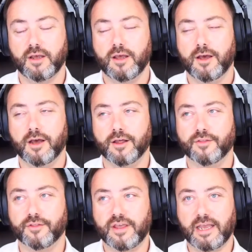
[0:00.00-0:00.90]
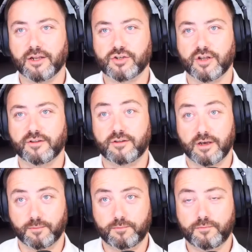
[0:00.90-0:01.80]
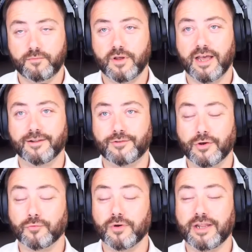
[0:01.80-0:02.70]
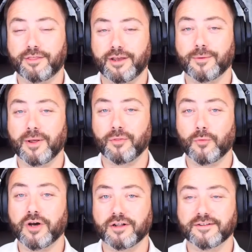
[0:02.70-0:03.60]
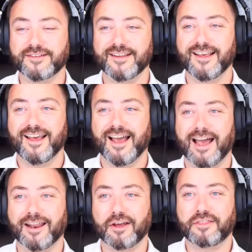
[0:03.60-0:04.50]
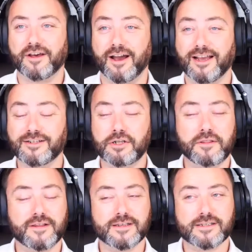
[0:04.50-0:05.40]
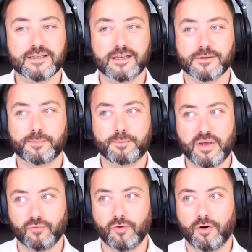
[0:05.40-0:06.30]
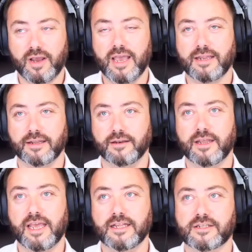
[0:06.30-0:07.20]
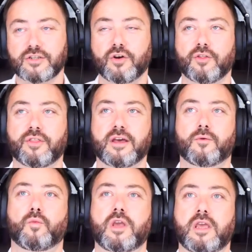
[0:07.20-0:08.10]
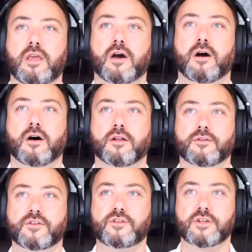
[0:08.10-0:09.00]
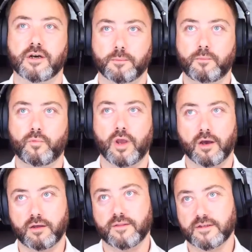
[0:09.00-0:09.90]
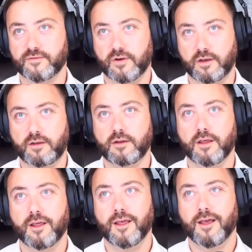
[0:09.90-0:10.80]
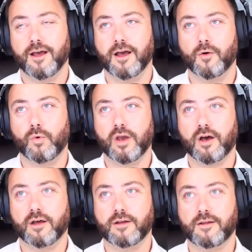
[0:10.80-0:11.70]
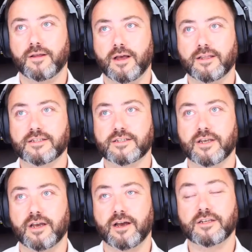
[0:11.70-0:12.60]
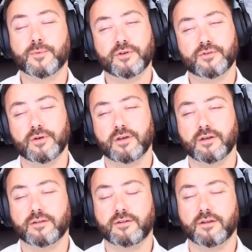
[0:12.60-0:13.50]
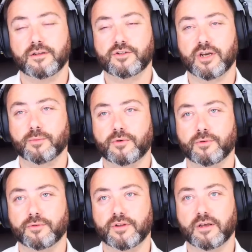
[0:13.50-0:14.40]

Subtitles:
that the English are dumb and don't really think about the world. And I actually think that's a bit wrong-headed. It's not that we aren't dumb. We are, and that's fine. We are, as I spoke to a chap called